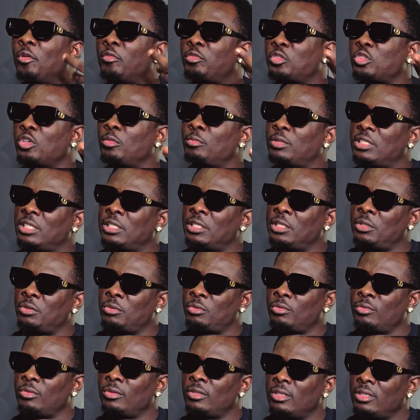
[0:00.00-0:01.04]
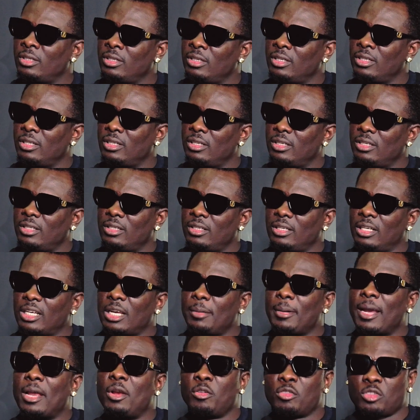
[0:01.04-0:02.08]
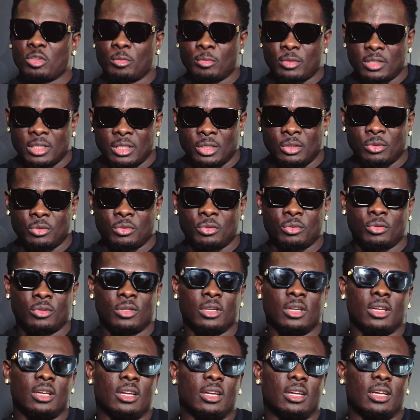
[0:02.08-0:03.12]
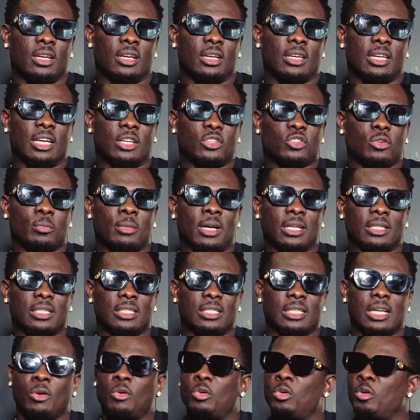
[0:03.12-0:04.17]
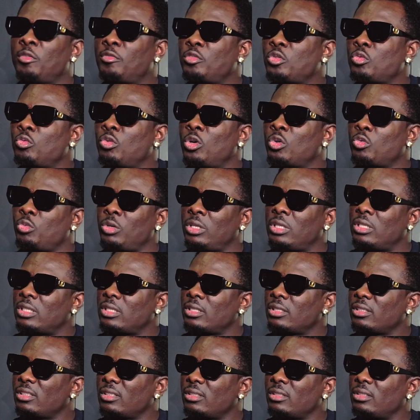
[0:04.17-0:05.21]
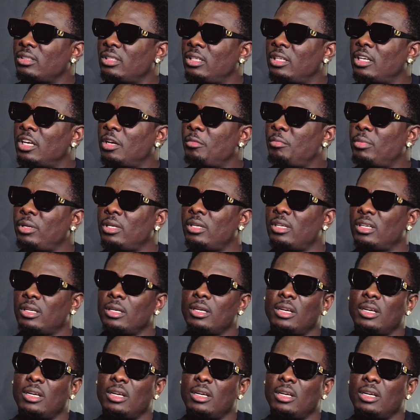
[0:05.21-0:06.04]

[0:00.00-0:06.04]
something new. You get me? I love something new. There are some artists that I would love to work with. You get me?